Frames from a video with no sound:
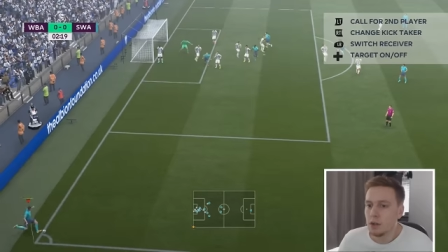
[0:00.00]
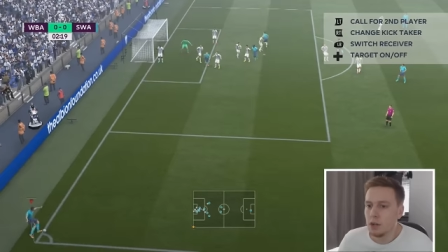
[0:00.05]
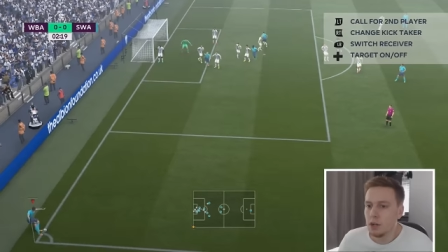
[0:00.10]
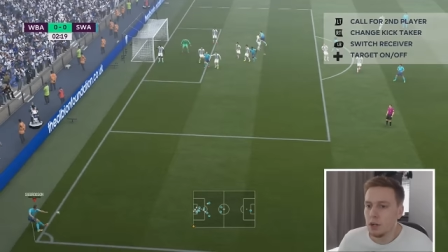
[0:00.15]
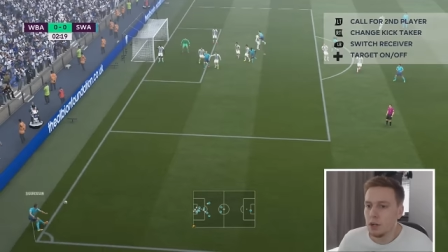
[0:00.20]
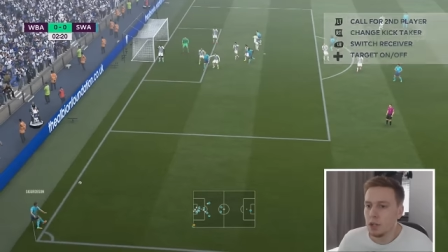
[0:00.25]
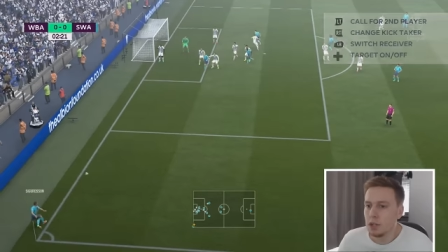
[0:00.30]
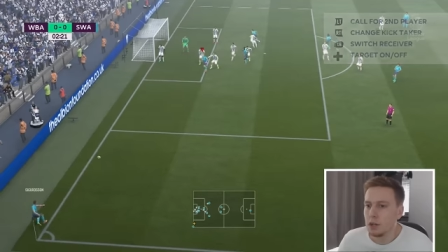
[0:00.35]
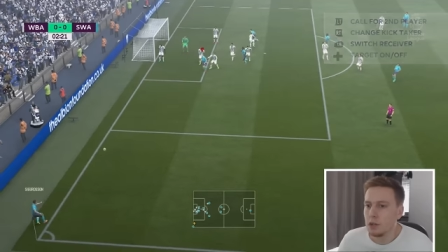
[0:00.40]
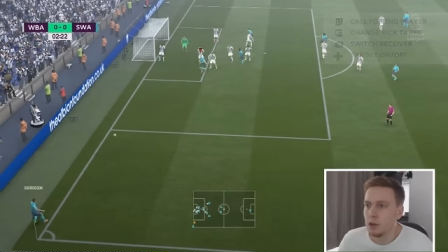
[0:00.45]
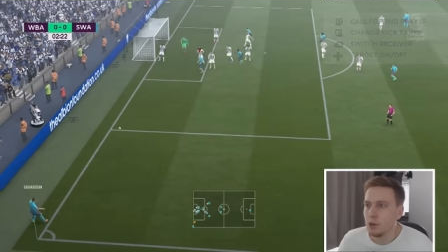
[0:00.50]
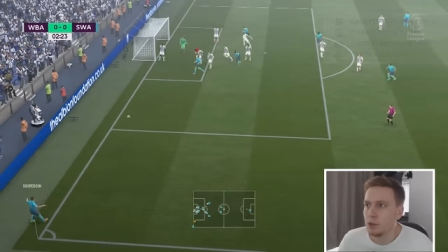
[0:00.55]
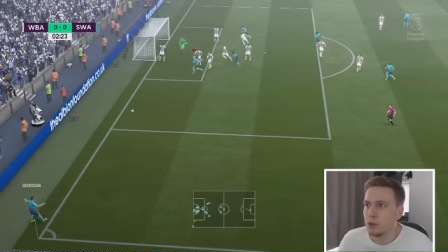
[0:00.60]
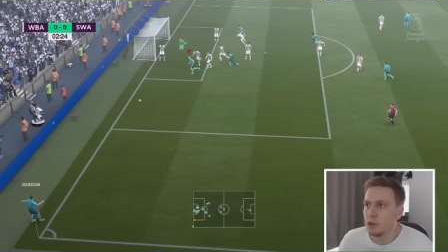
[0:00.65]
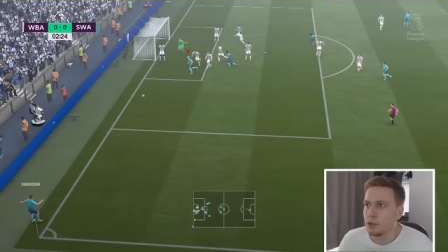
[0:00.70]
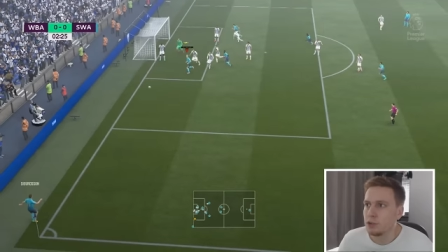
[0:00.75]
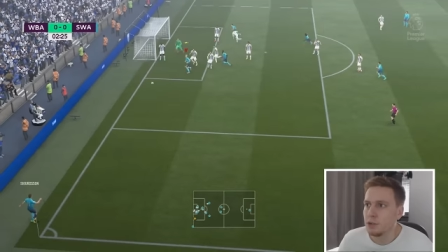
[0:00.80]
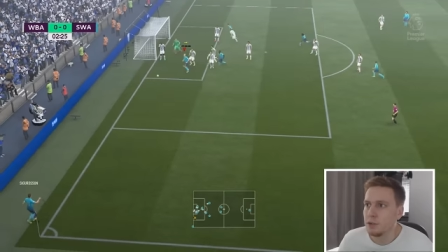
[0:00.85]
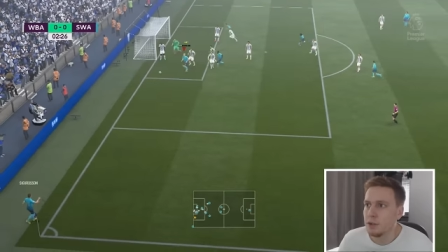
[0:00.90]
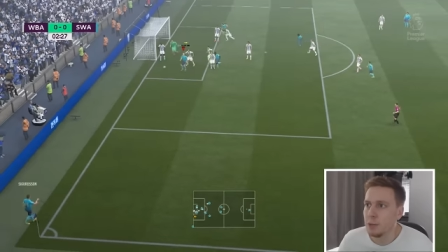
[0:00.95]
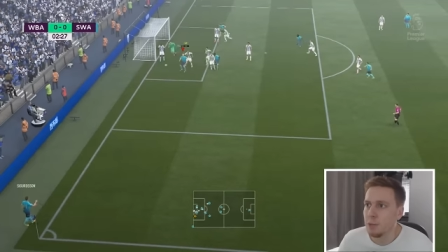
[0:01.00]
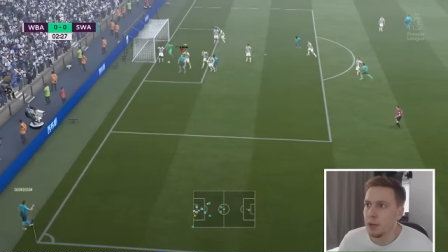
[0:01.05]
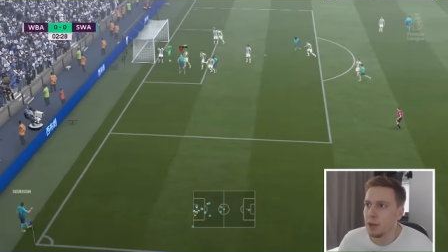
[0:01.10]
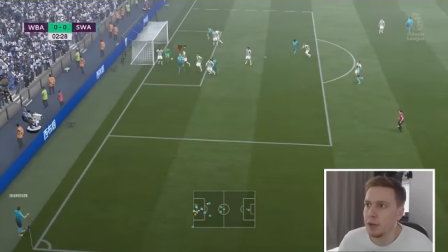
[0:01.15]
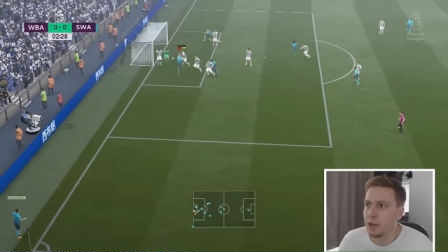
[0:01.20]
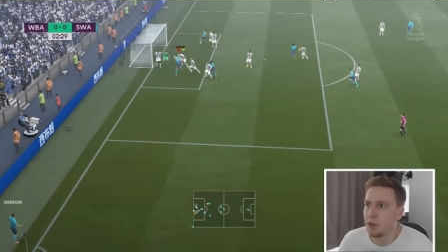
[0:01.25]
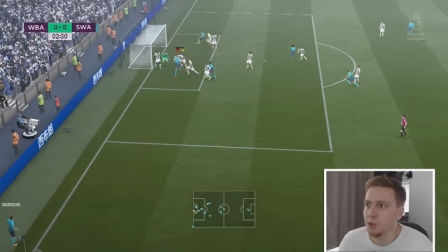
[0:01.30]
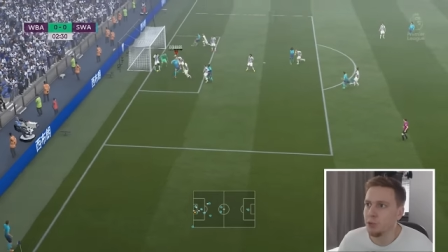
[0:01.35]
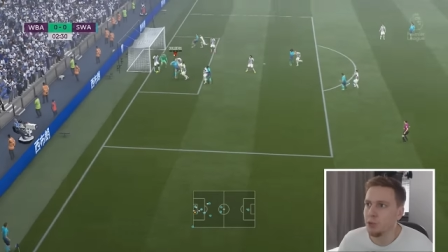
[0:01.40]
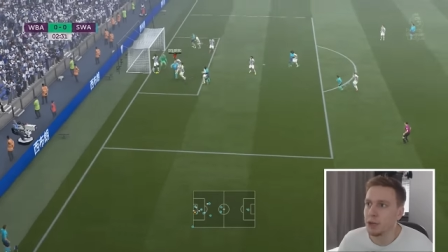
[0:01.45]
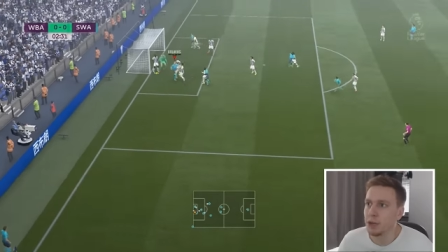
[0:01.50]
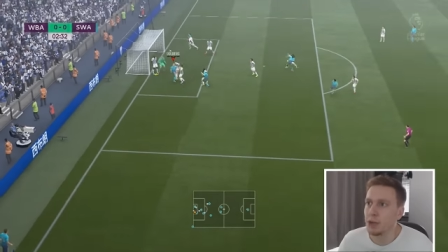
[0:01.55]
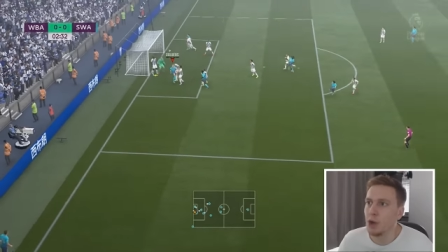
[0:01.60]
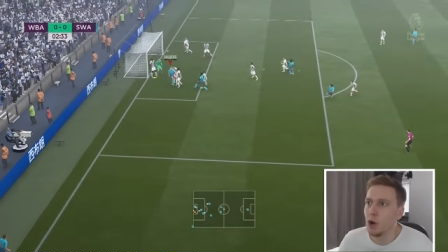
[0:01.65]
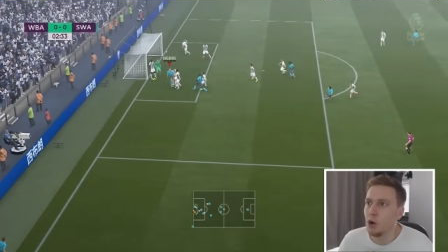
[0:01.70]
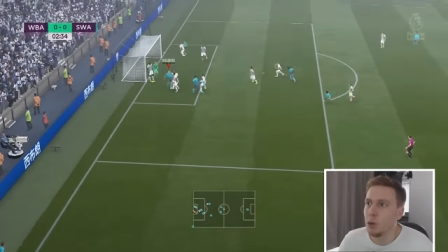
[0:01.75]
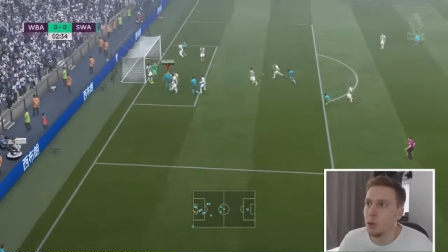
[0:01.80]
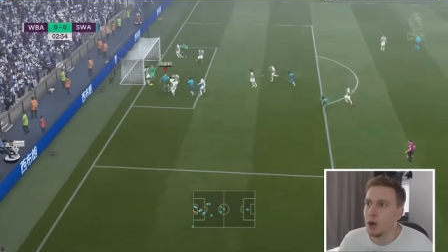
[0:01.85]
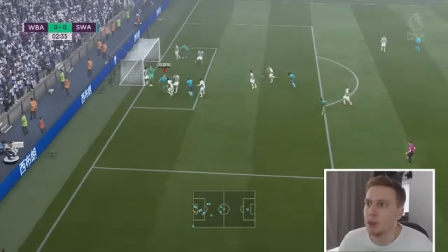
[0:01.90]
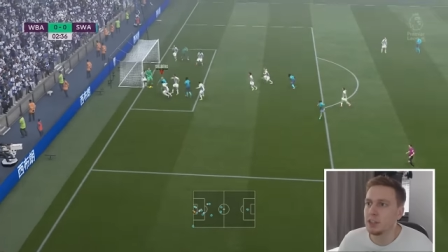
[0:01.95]
Early corner, driven in by Gylfi.
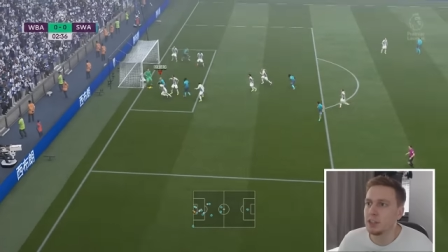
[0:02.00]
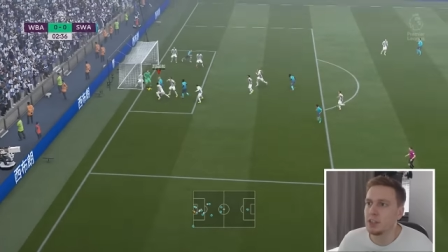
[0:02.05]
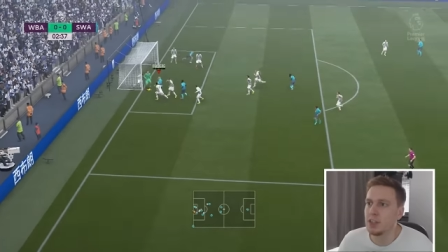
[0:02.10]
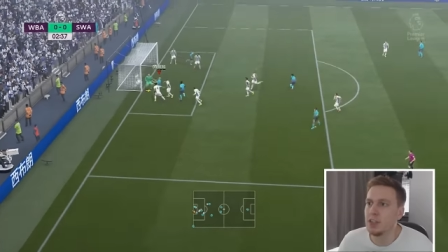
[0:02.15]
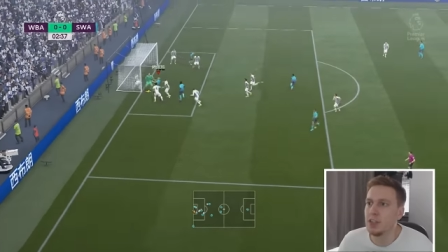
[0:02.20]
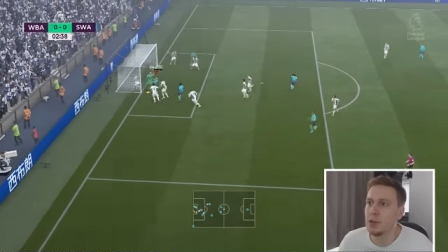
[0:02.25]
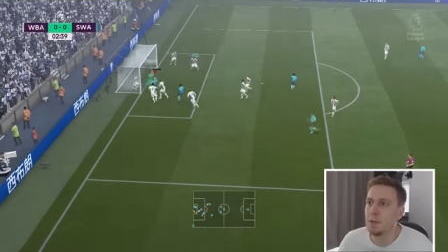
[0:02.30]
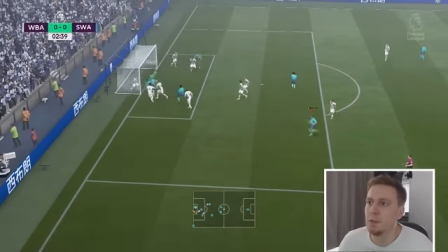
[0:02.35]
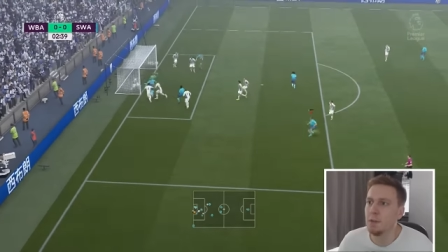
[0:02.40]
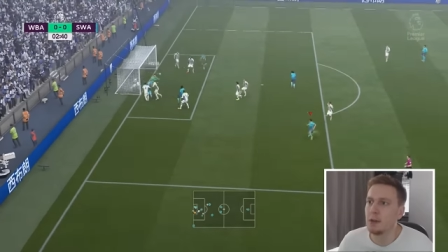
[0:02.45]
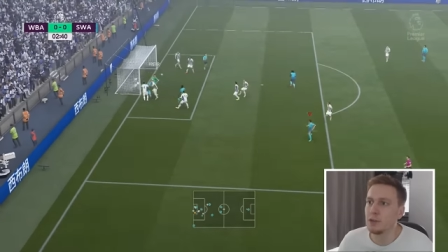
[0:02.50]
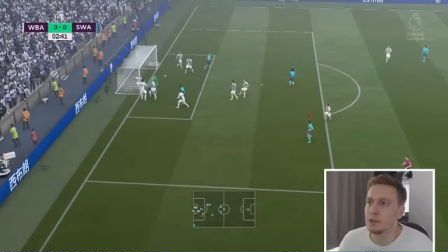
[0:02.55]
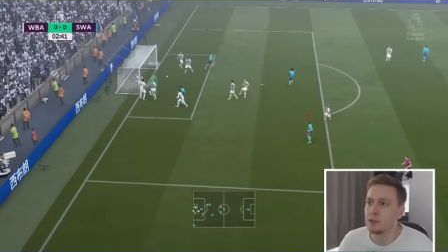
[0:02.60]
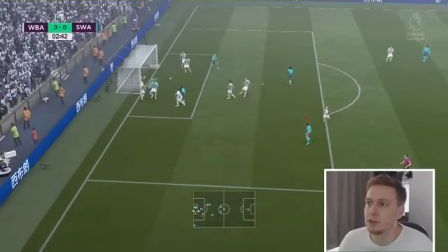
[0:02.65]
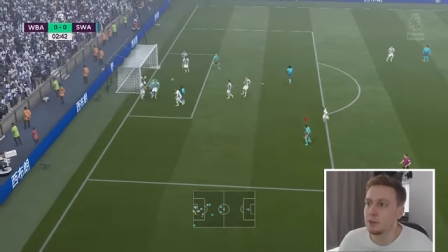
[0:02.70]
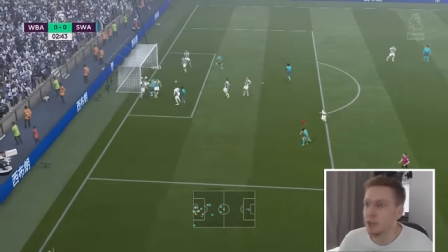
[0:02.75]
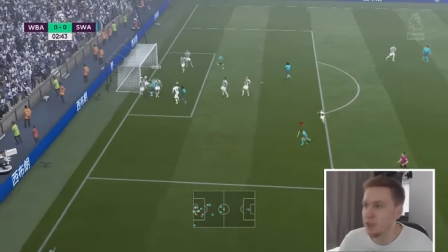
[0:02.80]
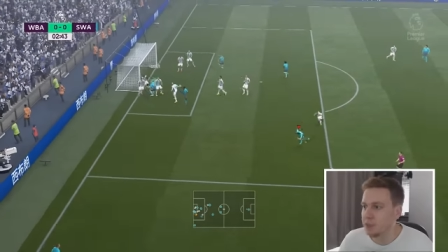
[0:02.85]
Dolberg's at the near post.